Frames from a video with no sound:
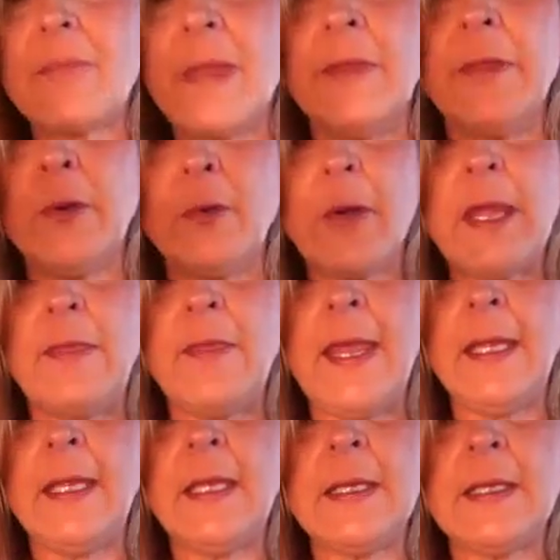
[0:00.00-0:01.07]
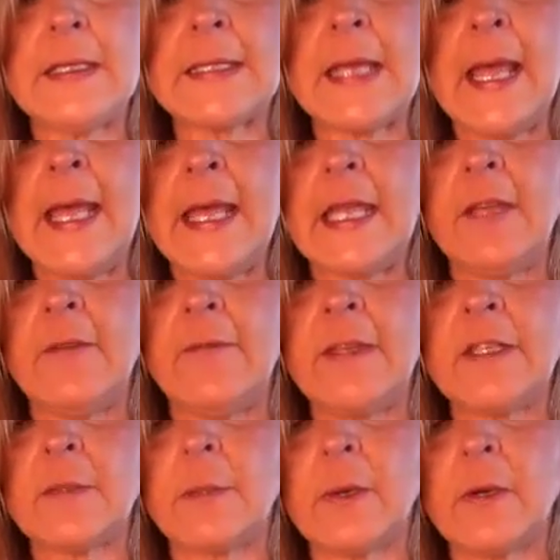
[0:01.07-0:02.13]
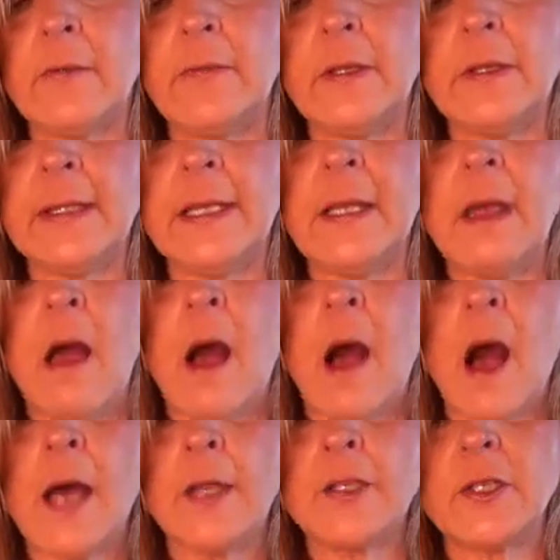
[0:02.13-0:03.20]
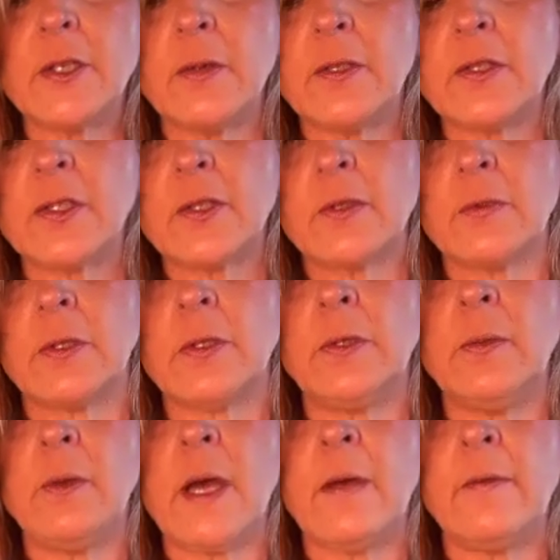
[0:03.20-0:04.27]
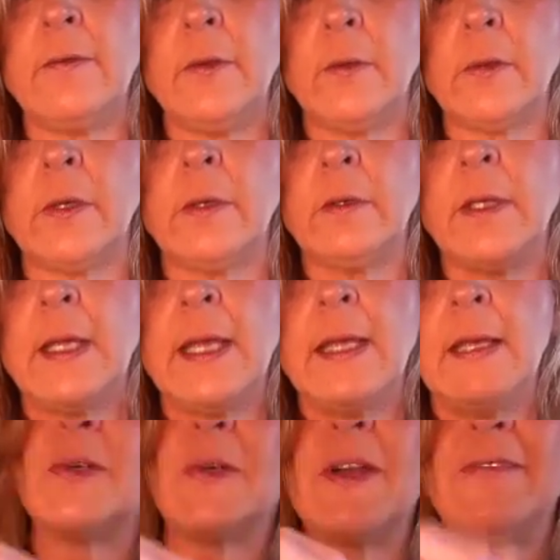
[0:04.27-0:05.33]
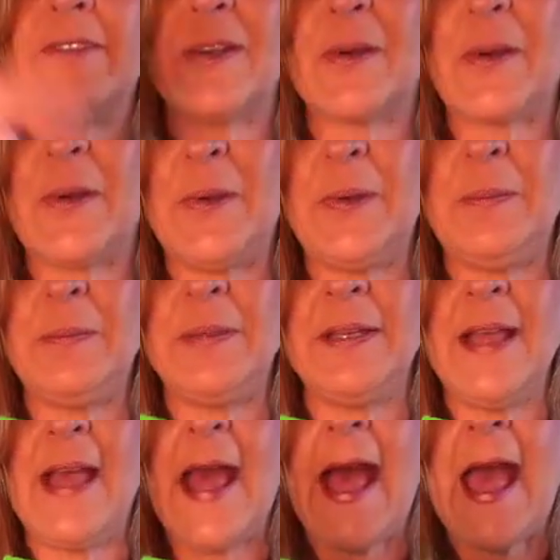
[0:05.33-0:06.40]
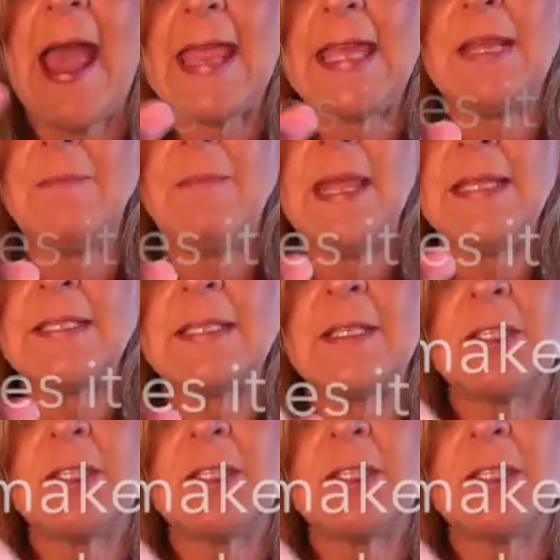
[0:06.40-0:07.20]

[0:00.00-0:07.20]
the great thing is it fits perfectly onto the screw of your hoop, and it makes it